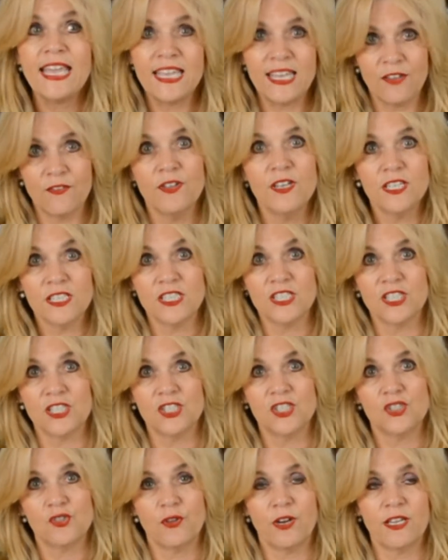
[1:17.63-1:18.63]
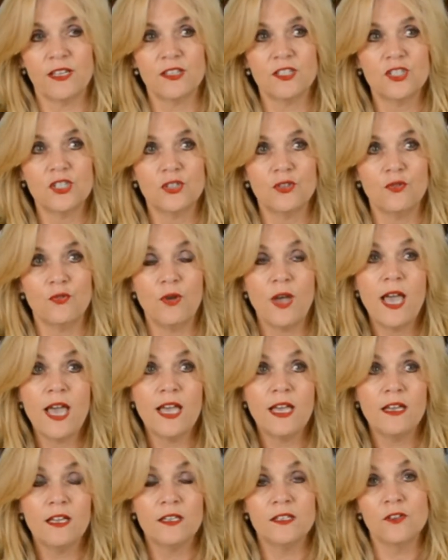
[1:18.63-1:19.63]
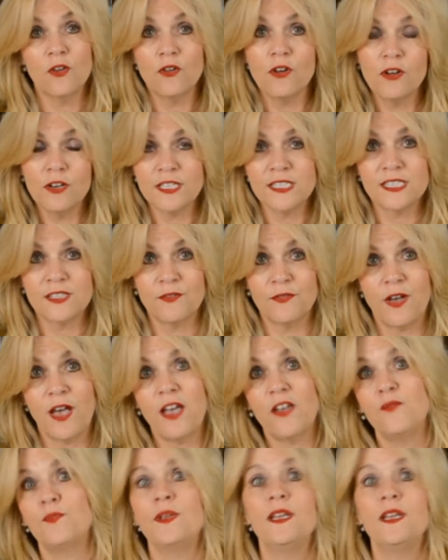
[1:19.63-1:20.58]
giving us the strength to not only survive,